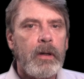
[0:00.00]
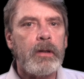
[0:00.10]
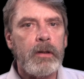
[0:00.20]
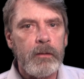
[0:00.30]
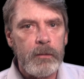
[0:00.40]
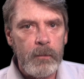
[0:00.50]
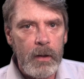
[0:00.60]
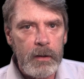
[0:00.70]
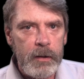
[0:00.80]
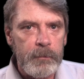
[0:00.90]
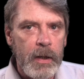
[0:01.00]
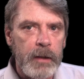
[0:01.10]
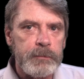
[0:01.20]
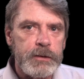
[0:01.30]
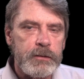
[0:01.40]
Hello and welcome.
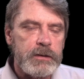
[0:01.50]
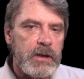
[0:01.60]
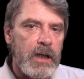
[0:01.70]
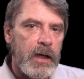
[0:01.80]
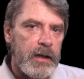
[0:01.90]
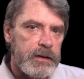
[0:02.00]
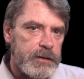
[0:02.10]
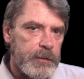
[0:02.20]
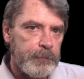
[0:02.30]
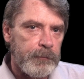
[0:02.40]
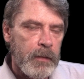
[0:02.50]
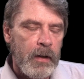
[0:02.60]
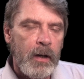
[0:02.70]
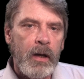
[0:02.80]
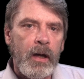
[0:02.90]
I'm George Eliason.
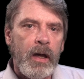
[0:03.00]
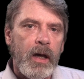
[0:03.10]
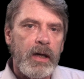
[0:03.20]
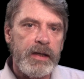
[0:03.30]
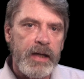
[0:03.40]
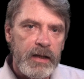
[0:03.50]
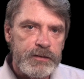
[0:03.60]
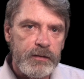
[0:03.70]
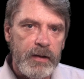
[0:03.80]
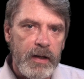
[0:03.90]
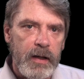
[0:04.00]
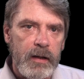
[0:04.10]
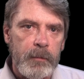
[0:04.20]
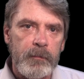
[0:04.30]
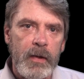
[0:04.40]

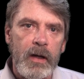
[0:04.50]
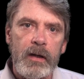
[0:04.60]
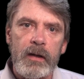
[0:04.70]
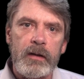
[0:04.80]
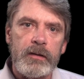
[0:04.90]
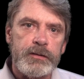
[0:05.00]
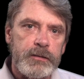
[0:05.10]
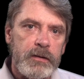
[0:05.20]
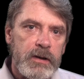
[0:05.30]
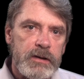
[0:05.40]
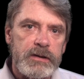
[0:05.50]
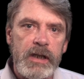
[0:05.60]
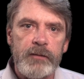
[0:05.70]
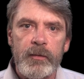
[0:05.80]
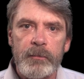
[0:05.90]
Yesterday, journalist
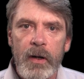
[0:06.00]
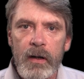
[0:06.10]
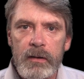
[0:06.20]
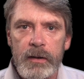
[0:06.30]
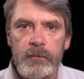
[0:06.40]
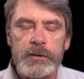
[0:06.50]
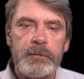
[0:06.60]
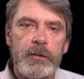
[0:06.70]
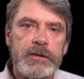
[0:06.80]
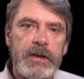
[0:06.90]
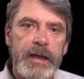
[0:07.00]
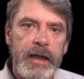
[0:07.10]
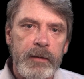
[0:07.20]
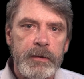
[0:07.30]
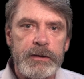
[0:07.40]
Eva Bartlett was posting
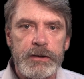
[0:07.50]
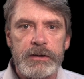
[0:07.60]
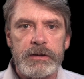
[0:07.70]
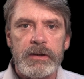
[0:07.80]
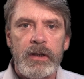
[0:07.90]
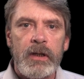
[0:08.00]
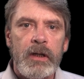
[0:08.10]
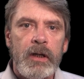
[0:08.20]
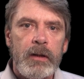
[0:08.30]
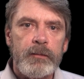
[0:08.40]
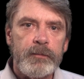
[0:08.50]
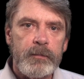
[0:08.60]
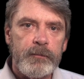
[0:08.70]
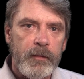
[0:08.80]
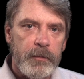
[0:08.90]
images
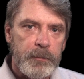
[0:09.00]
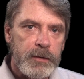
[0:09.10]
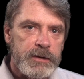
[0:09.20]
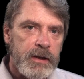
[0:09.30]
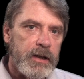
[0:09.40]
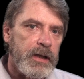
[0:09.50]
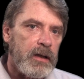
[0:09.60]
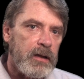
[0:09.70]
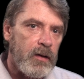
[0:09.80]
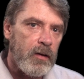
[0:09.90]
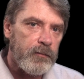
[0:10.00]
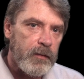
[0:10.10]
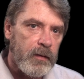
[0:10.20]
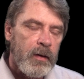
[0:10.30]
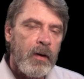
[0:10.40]
from the prison in
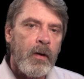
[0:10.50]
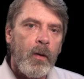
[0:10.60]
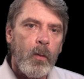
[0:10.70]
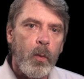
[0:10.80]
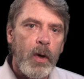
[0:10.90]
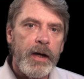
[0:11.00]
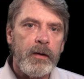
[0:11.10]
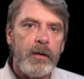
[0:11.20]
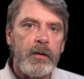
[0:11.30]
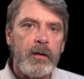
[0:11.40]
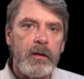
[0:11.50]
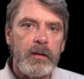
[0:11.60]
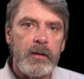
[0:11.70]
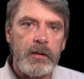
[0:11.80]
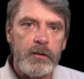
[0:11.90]
Yelenovka where
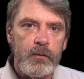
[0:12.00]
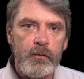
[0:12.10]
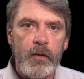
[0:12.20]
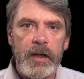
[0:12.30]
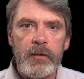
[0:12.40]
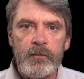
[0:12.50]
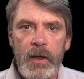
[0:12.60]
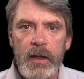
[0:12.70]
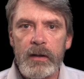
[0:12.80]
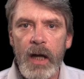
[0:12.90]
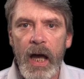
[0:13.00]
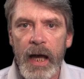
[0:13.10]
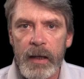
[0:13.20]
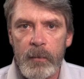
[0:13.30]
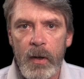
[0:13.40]
Ukraine fired
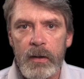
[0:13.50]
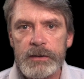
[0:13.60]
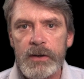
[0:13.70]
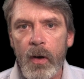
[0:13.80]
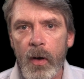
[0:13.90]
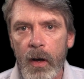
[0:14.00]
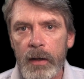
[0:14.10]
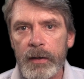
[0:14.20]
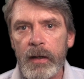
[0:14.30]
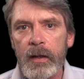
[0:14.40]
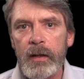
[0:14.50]
HIMARS on